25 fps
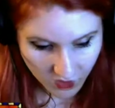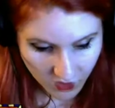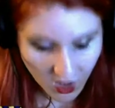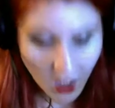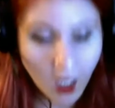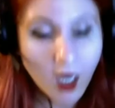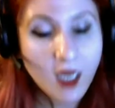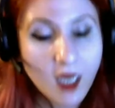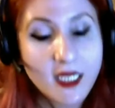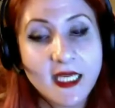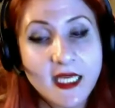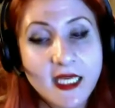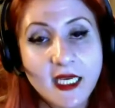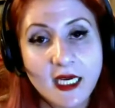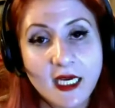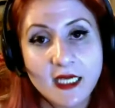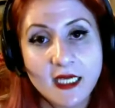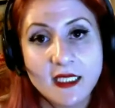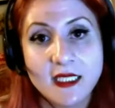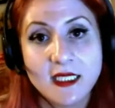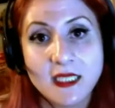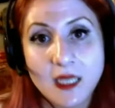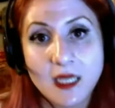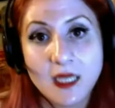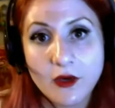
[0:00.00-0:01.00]

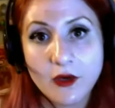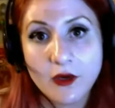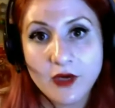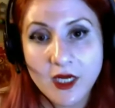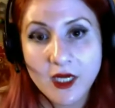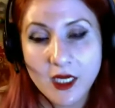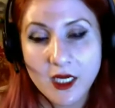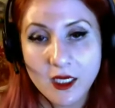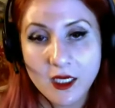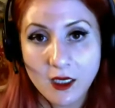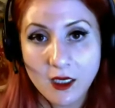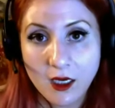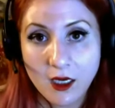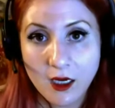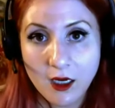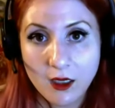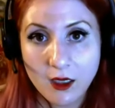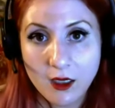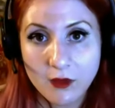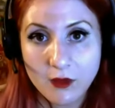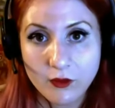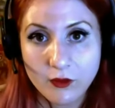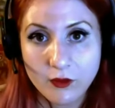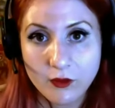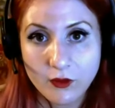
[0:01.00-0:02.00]
Yes, okay.
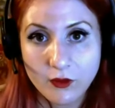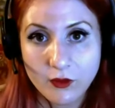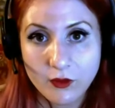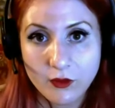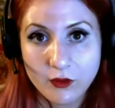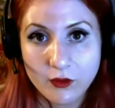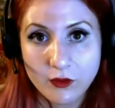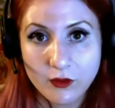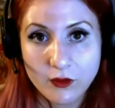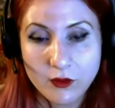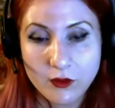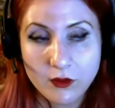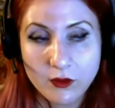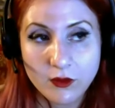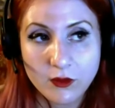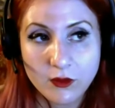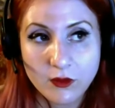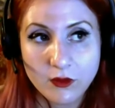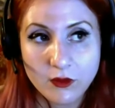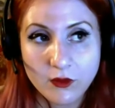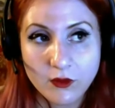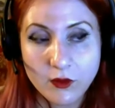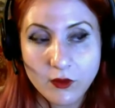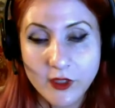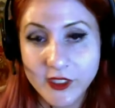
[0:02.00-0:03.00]

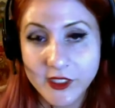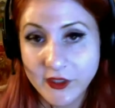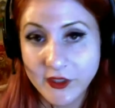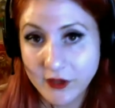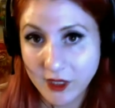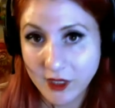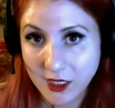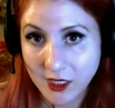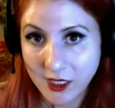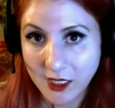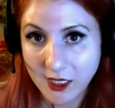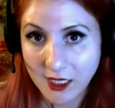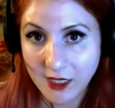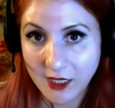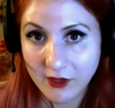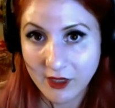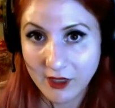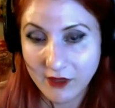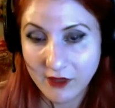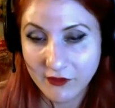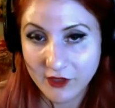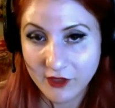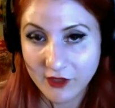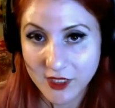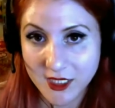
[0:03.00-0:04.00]
We do not allow
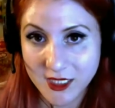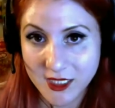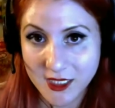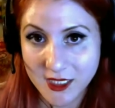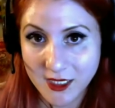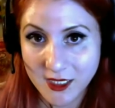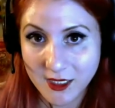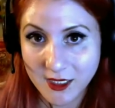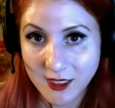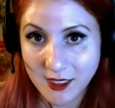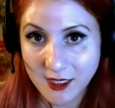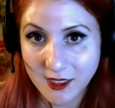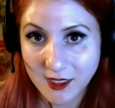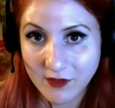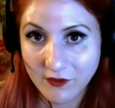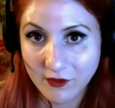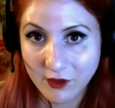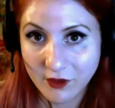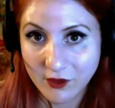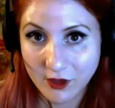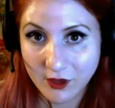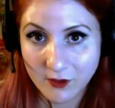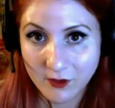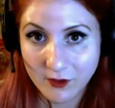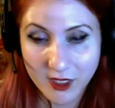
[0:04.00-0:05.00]
aphrodisia in any
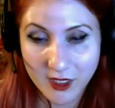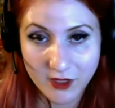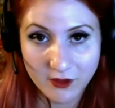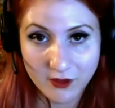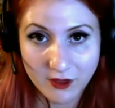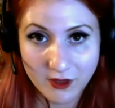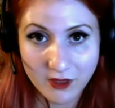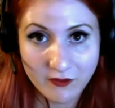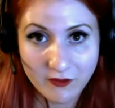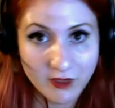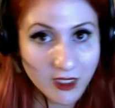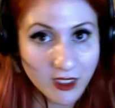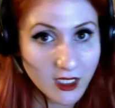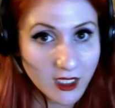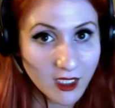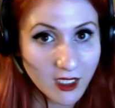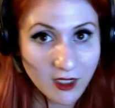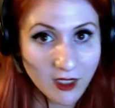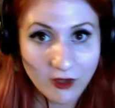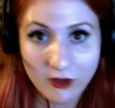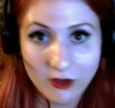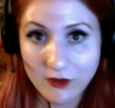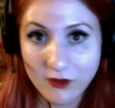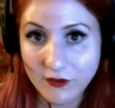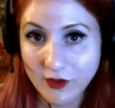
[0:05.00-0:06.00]
form. I don't even
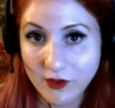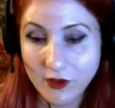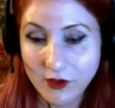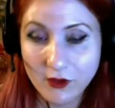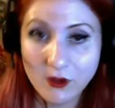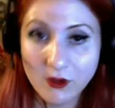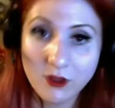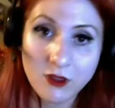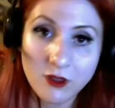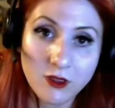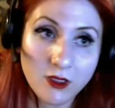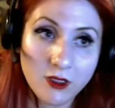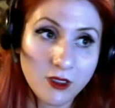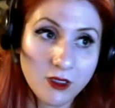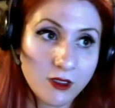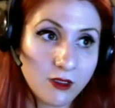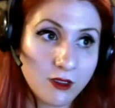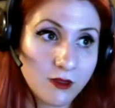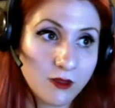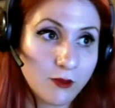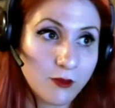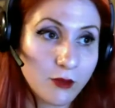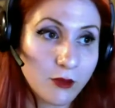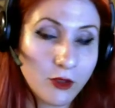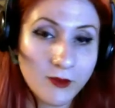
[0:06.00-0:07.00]
care if you're a
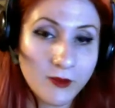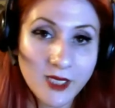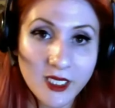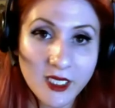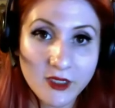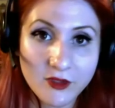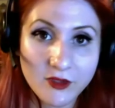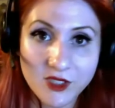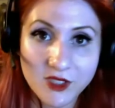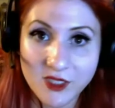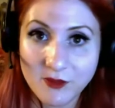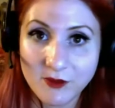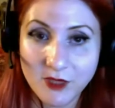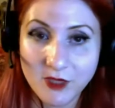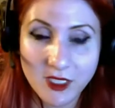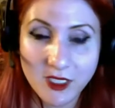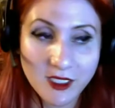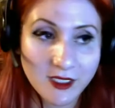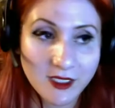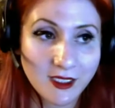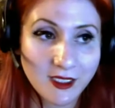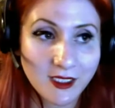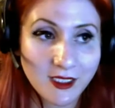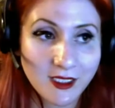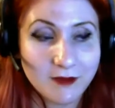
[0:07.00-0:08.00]
mermaid or something like
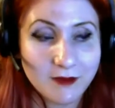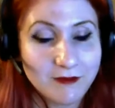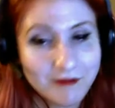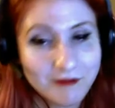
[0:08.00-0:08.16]
that.